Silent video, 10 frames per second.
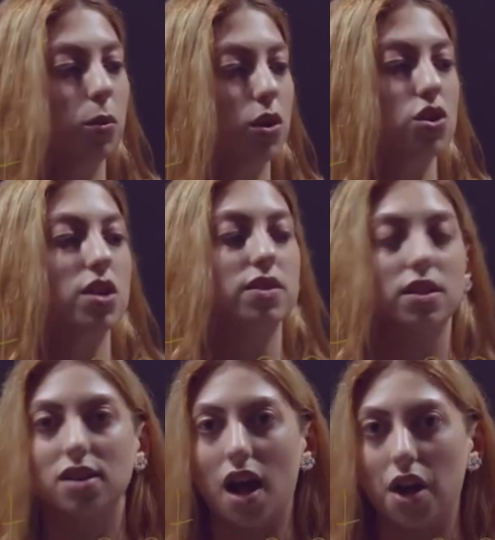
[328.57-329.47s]
which is
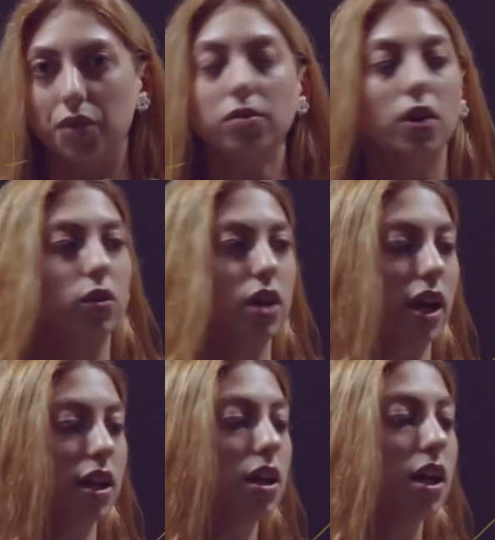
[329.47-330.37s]
gone. Okay?